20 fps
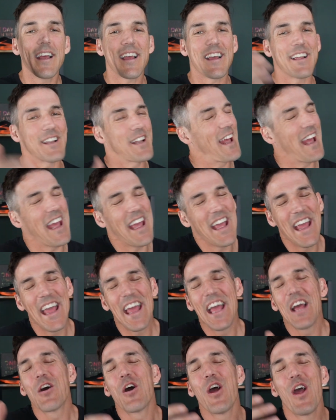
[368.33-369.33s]
in
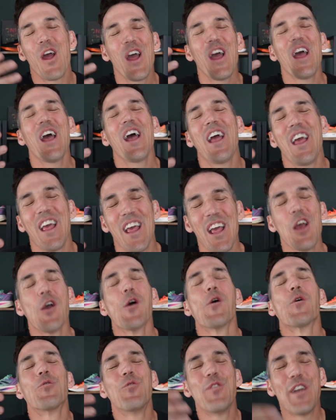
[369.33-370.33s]

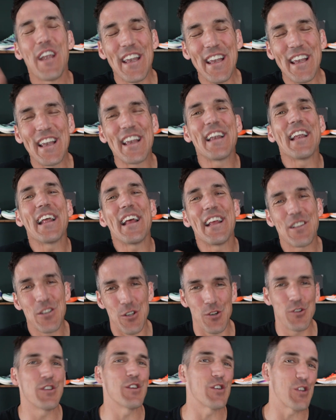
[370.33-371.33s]
written
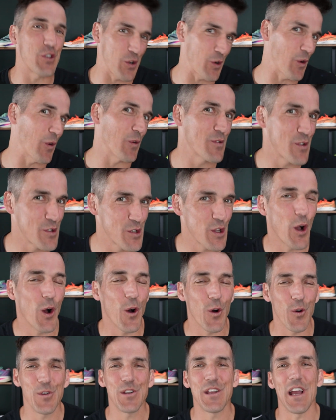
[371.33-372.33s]
into the shoe.
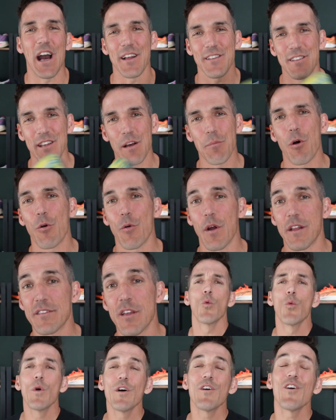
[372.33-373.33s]
So yeah, tempo runs.
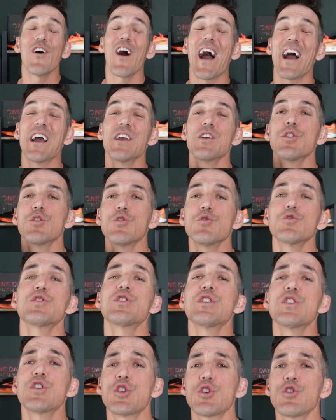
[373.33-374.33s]
Will I use
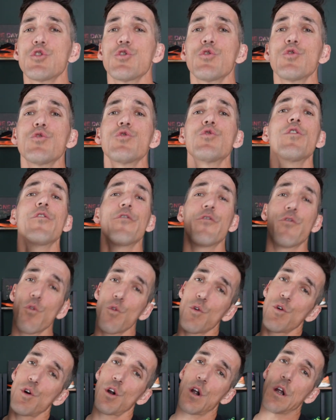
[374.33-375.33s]
the shoe
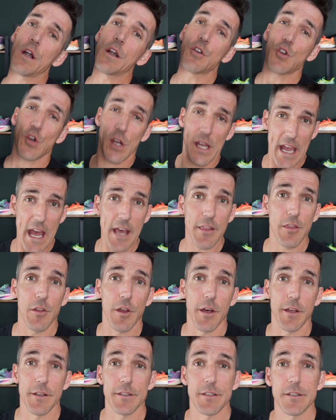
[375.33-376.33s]
for
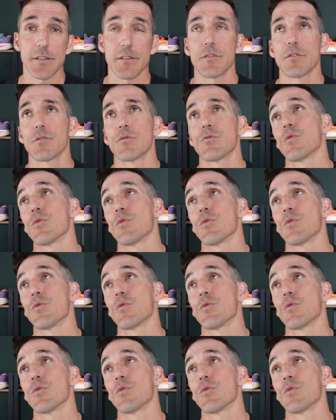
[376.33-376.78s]
triathlons?